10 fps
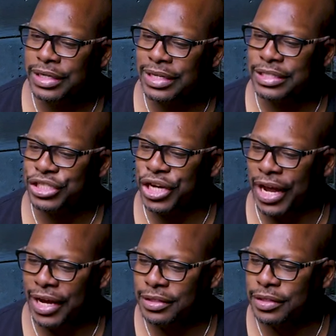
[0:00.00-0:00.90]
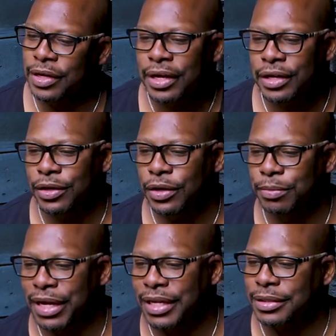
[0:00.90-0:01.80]
it change? You know, you
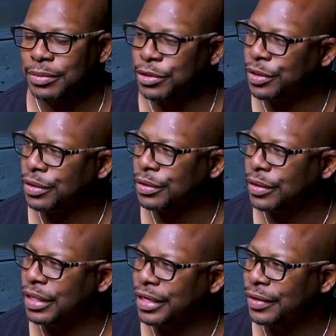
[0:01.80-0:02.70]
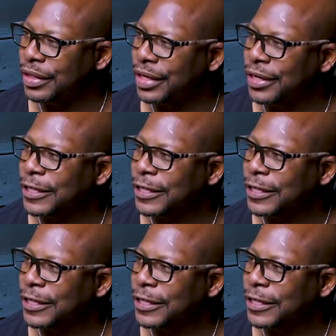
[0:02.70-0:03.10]
may get some trickle here and there. Now,